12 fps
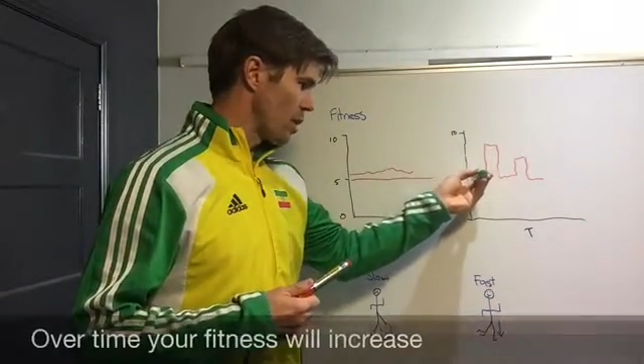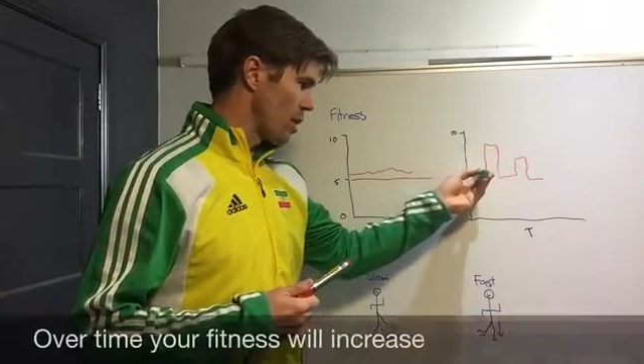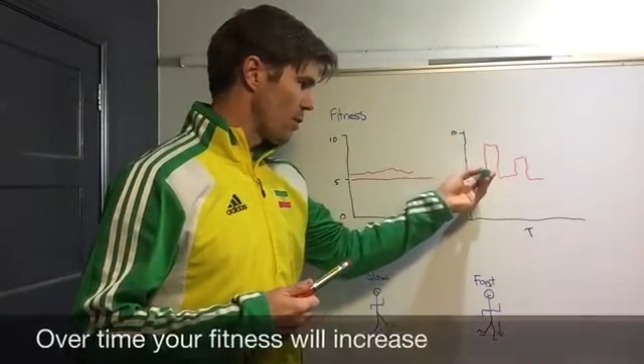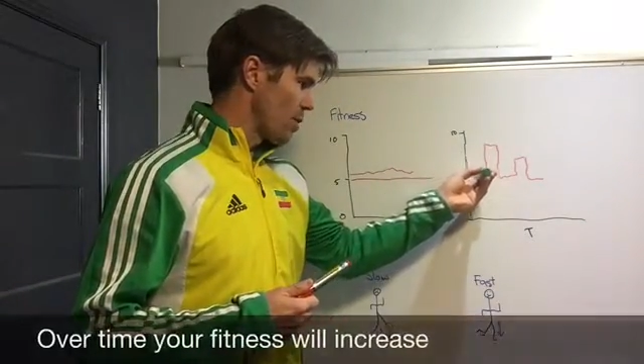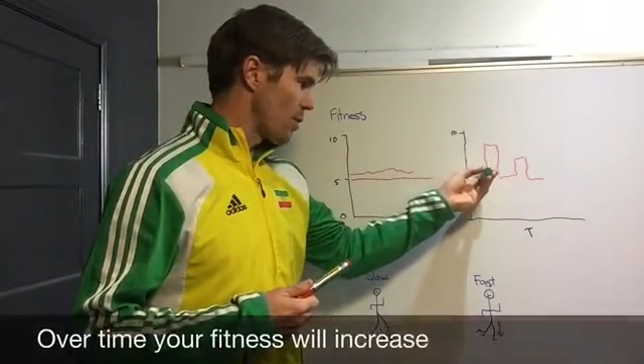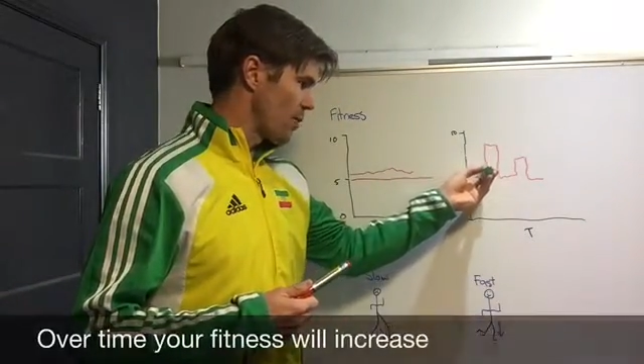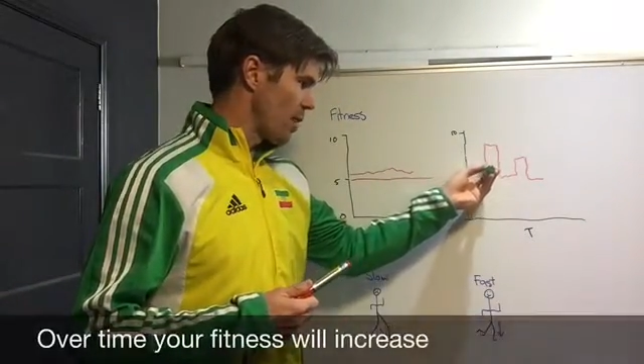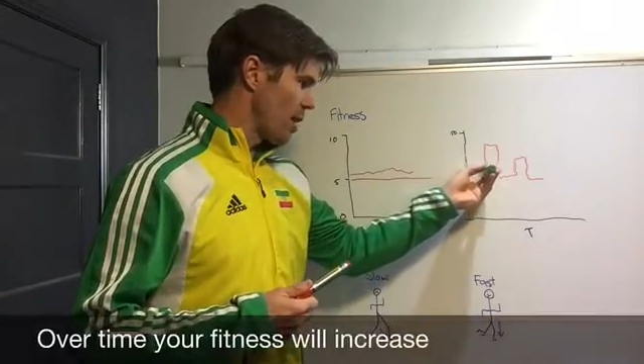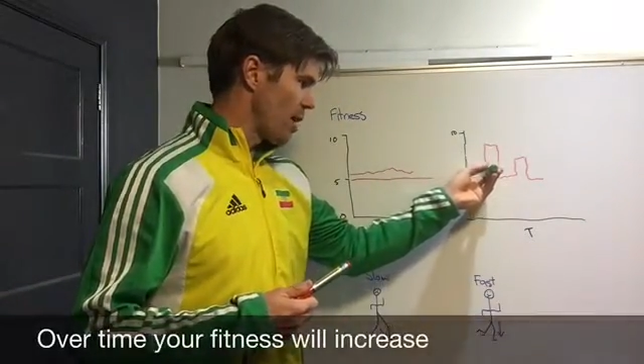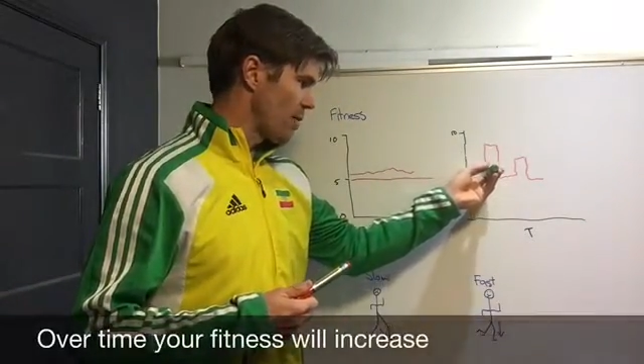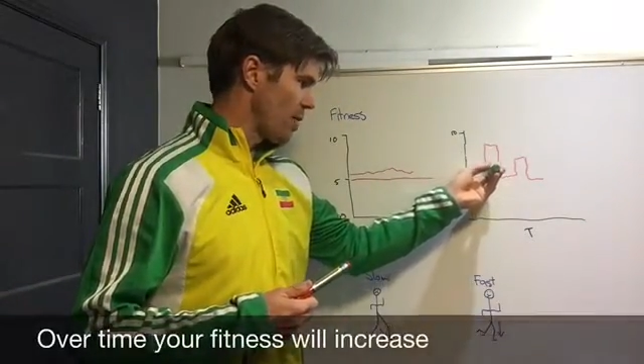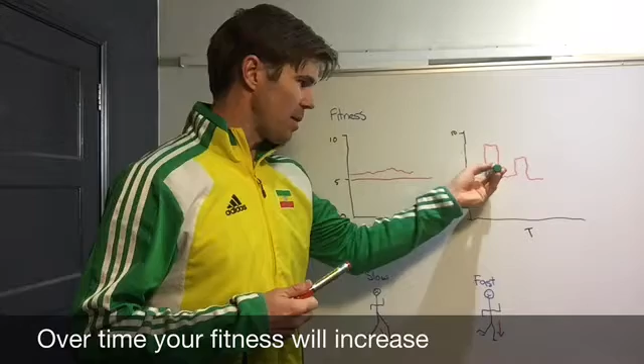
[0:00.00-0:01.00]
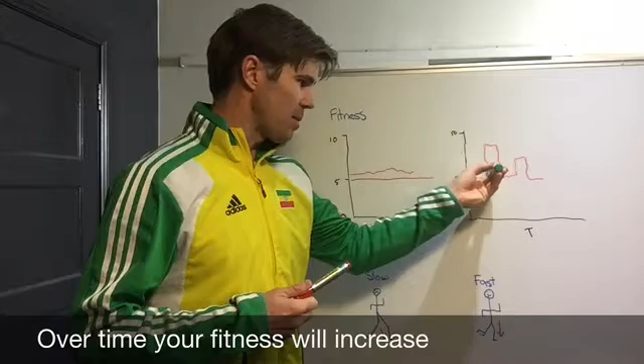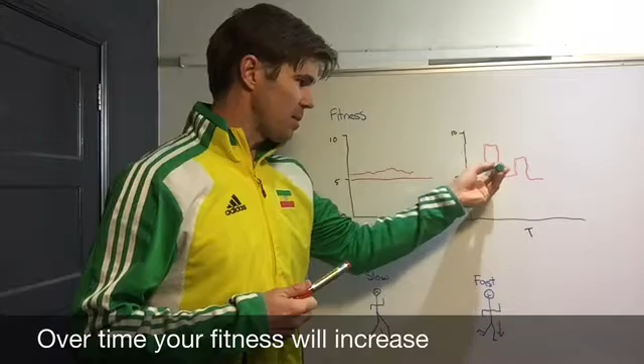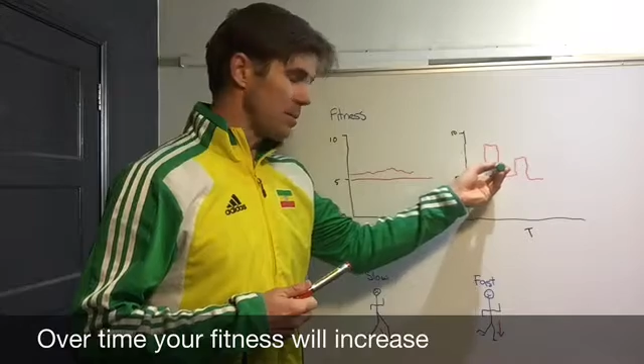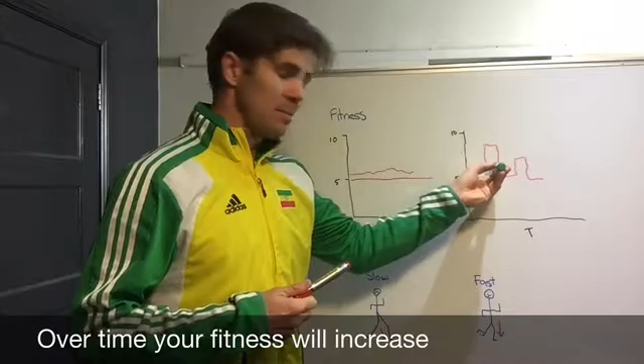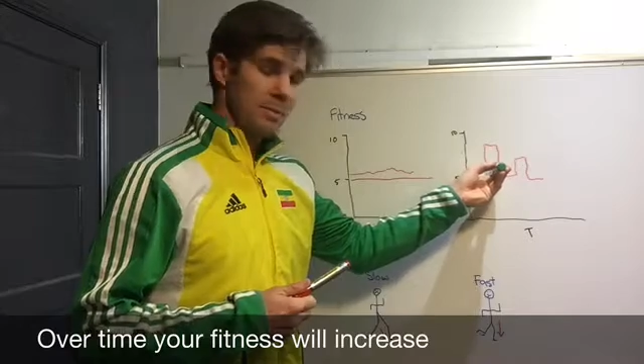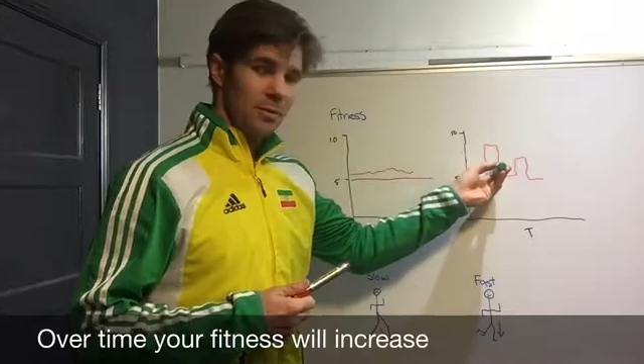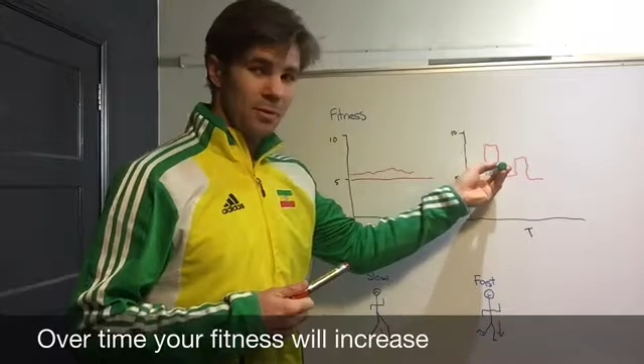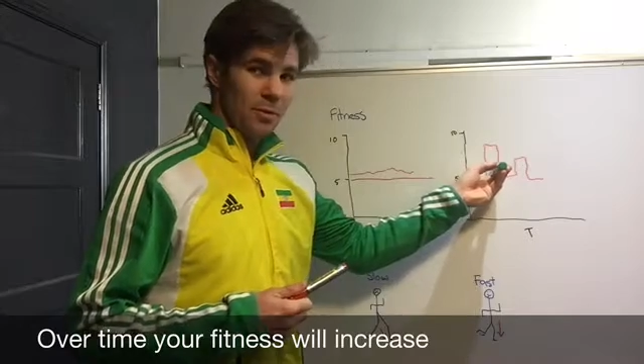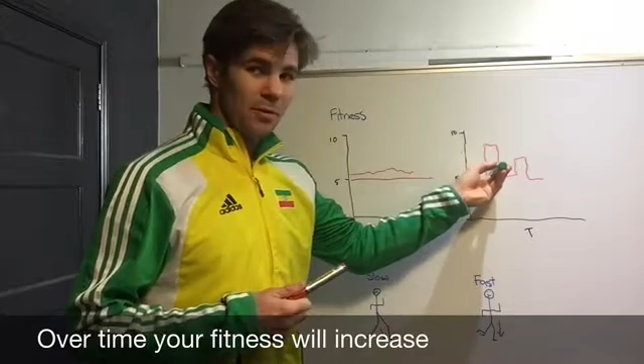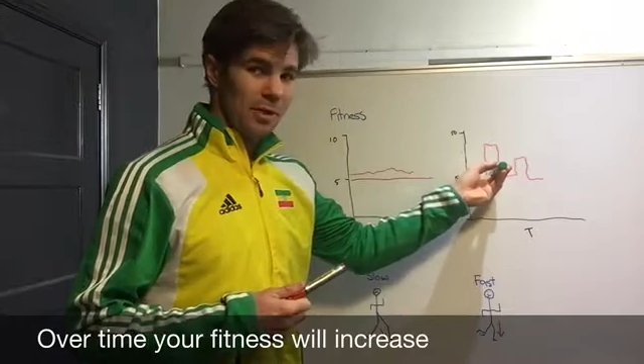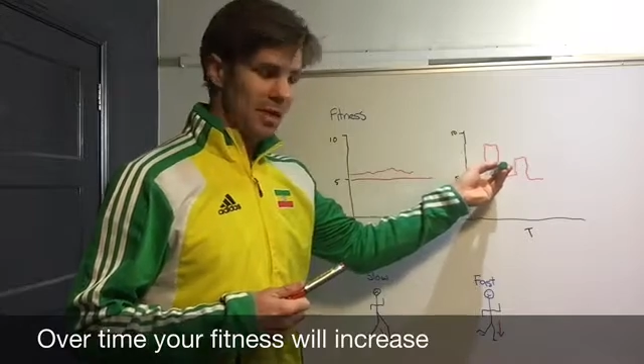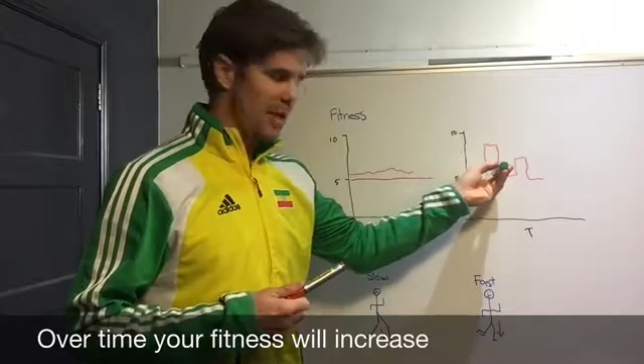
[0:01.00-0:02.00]
go from a 5 up
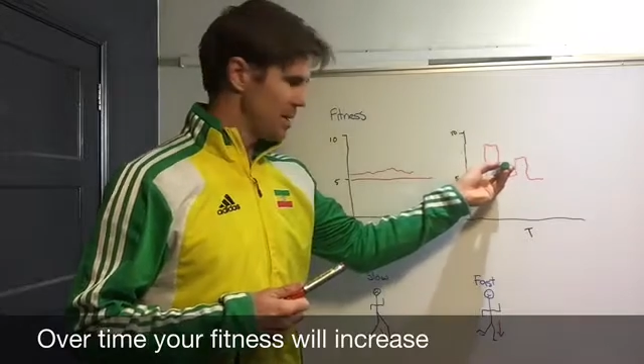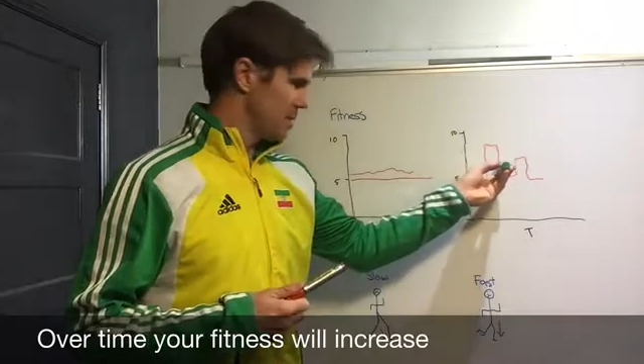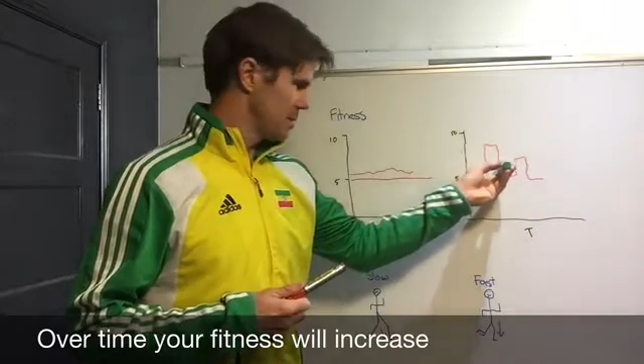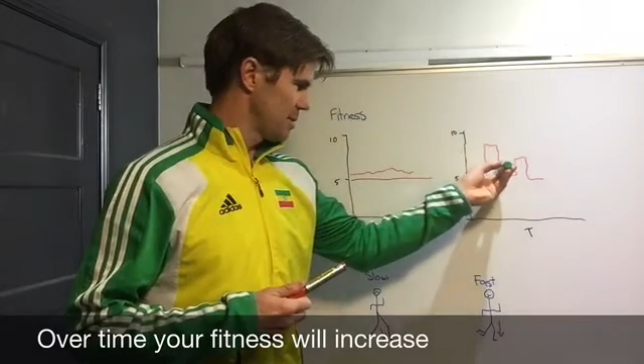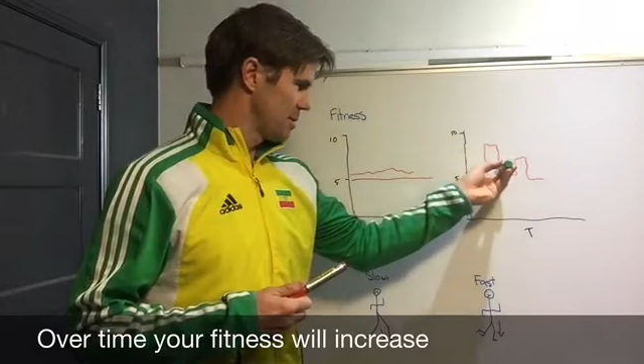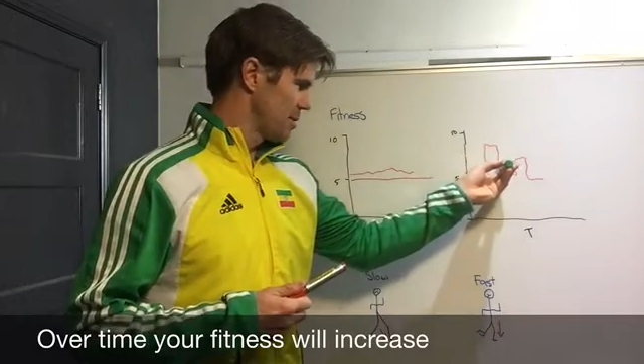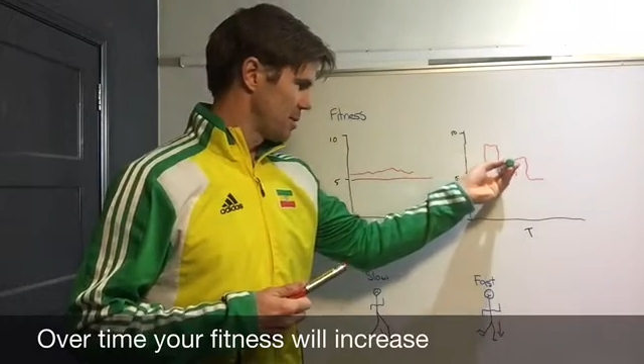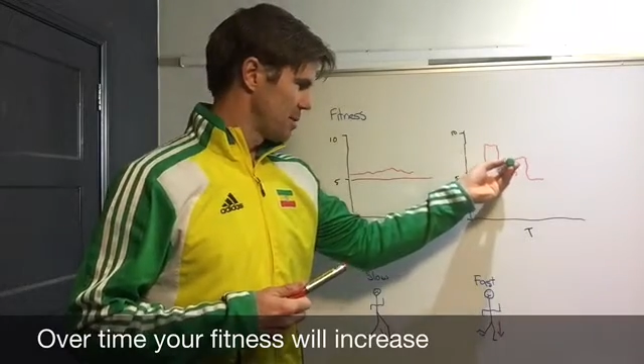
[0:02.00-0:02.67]
through a 6,